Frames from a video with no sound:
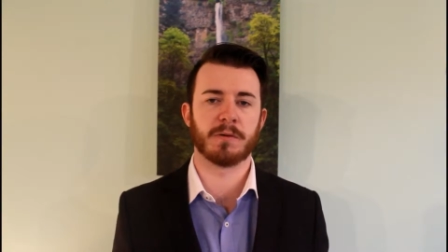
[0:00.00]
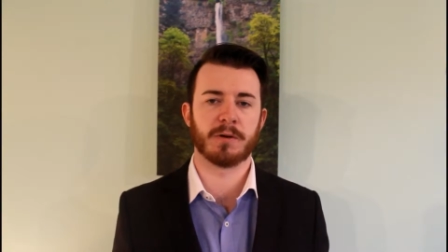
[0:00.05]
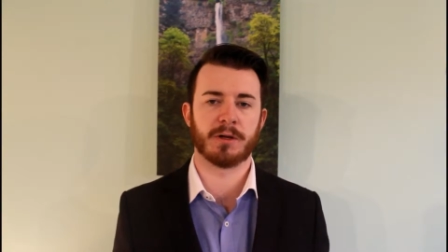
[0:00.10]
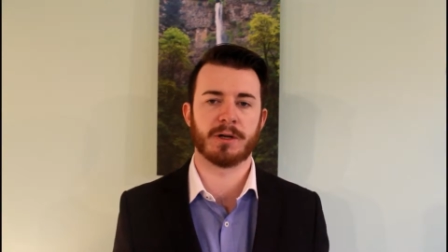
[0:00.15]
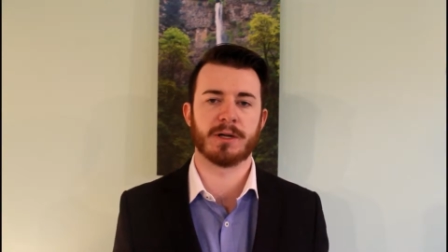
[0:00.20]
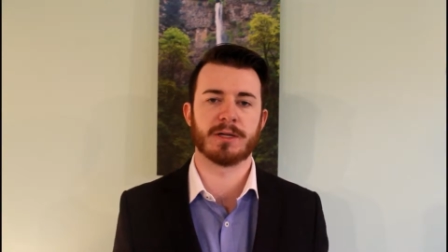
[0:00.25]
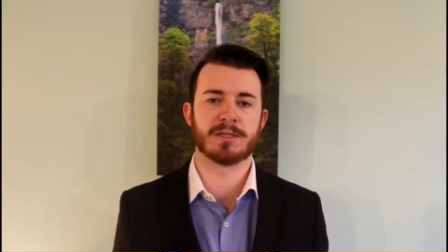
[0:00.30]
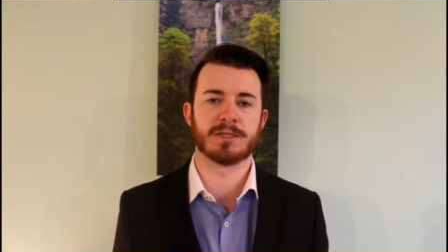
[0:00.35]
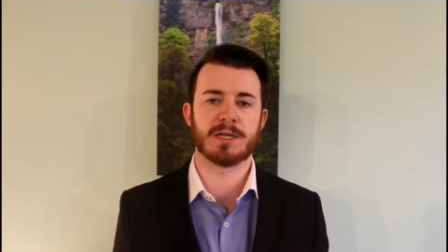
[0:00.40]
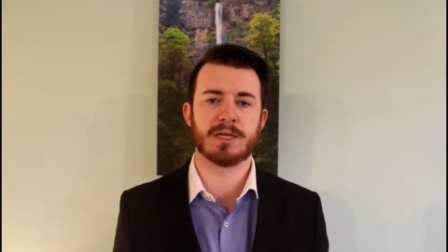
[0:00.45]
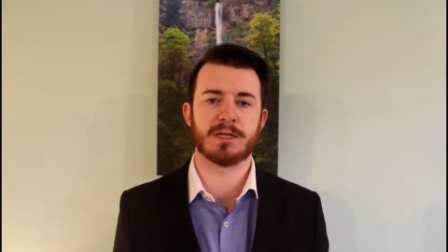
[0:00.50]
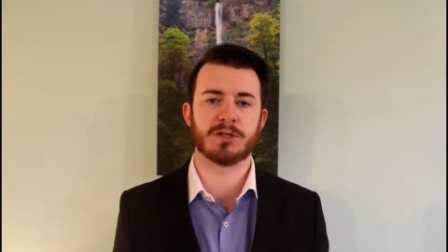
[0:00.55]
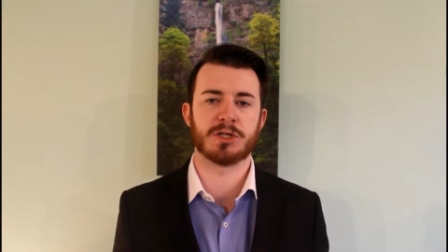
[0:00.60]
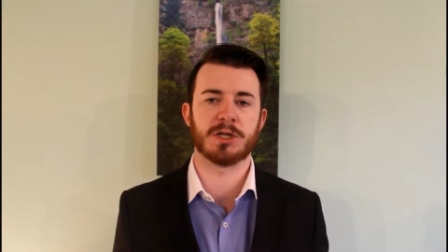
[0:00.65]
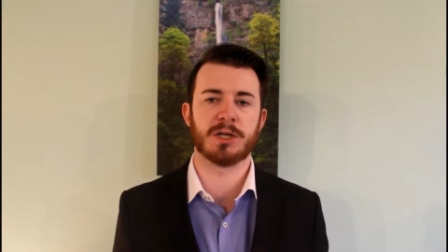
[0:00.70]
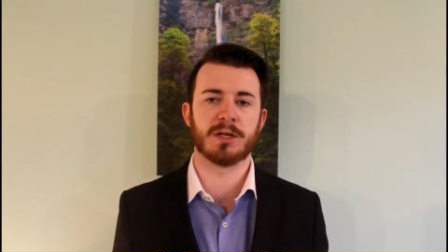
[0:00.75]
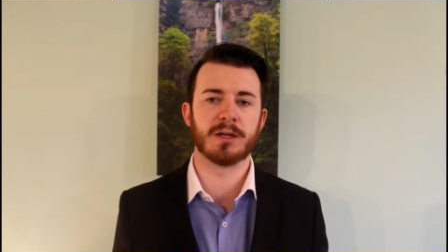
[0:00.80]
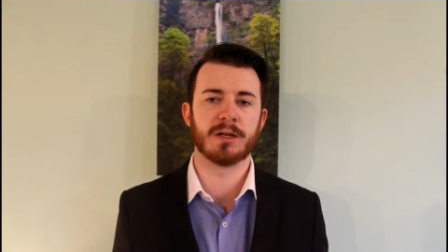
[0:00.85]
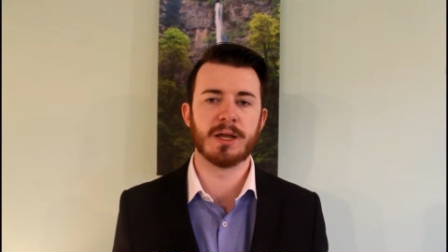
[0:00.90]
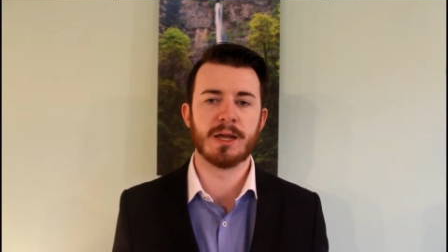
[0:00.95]

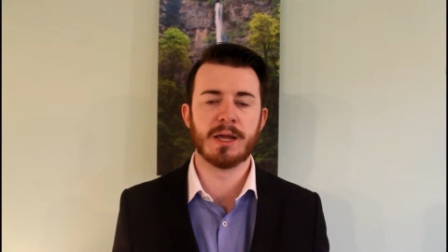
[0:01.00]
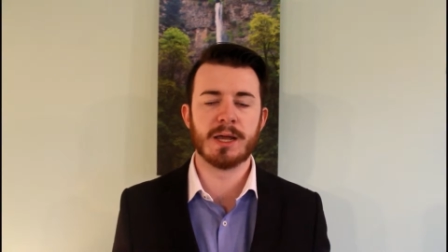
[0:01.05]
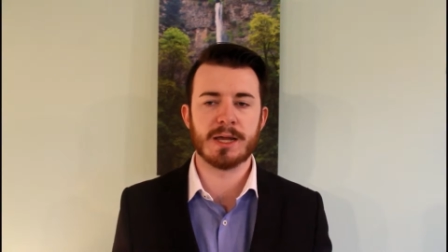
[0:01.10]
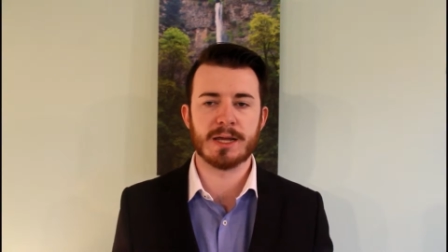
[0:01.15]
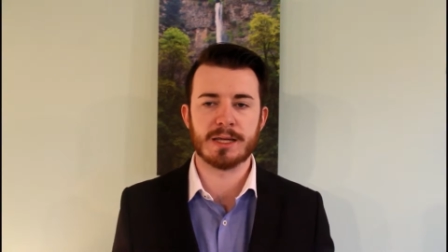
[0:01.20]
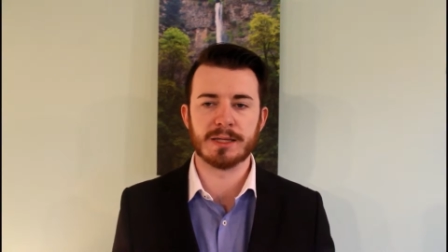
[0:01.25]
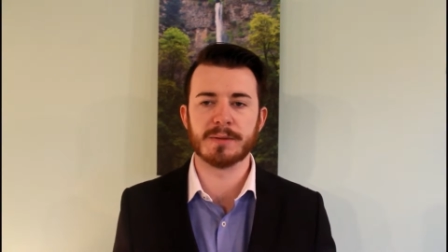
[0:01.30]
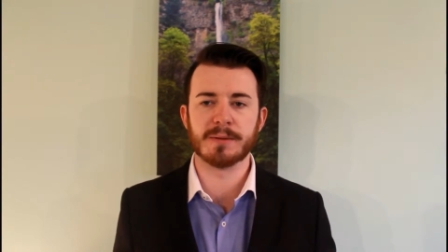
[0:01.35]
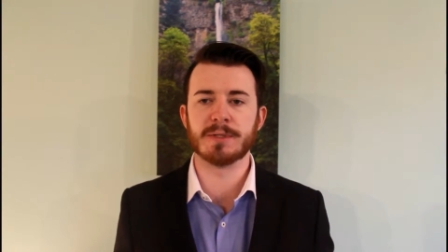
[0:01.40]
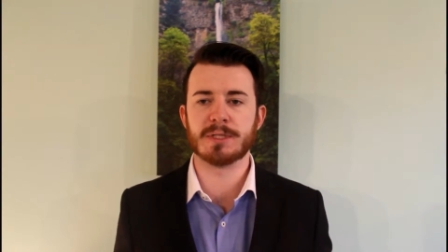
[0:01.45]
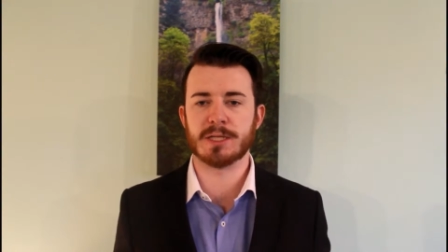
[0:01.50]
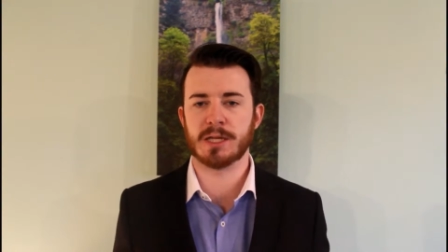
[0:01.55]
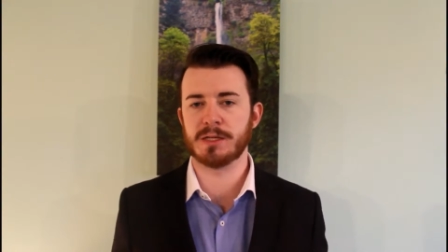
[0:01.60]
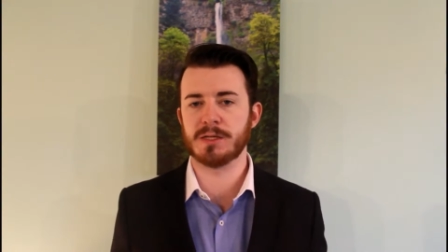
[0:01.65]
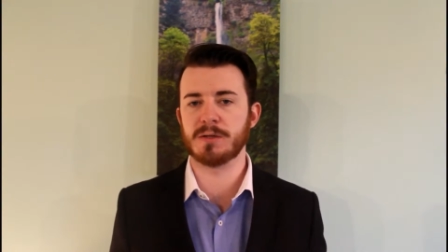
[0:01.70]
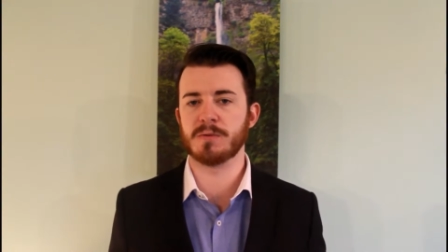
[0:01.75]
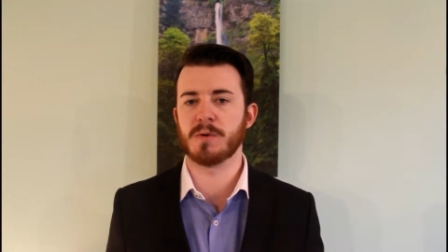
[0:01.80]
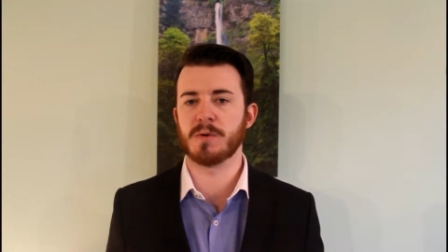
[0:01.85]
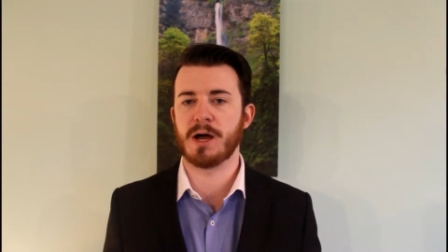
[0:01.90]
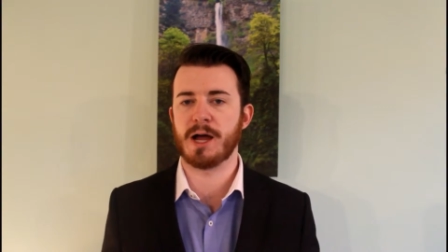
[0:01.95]
organization. And let me tell
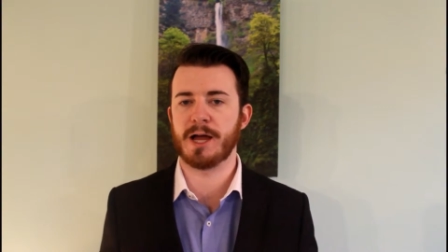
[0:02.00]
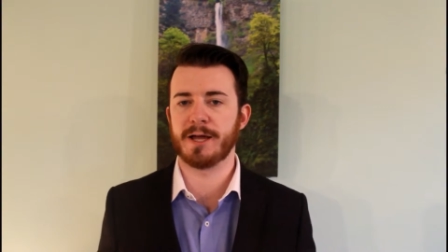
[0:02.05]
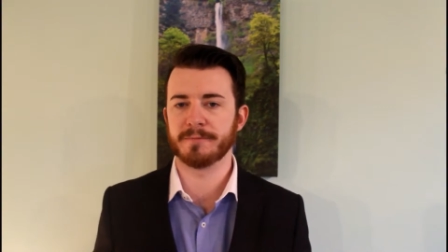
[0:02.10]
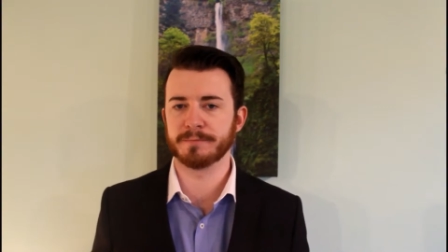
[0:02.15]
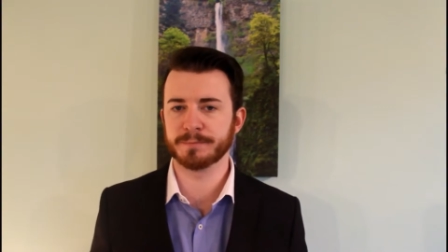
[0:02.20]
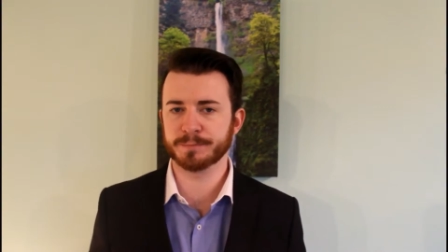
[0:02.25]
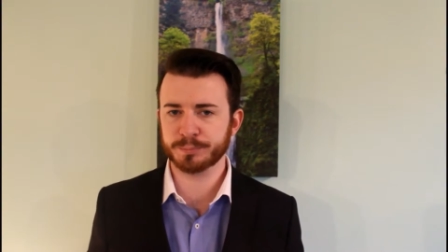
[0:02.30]
you why.